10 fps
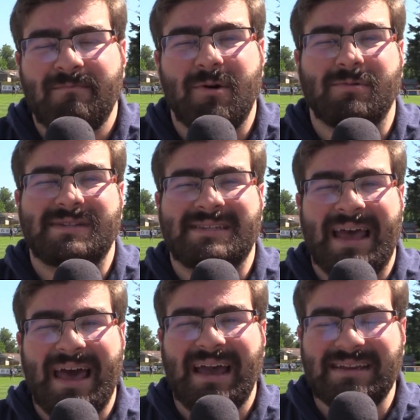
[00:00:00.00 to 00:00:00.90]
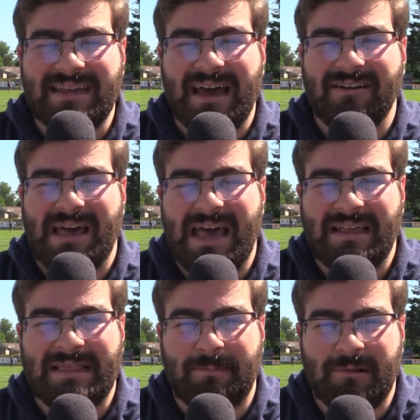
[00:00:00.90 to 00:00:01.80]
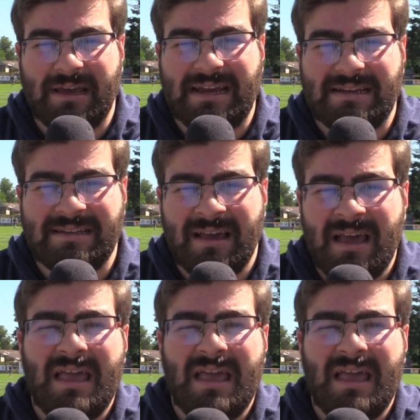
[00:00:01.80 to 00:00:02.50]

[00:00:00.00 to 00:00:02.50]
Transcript: but was tagged out at the plate.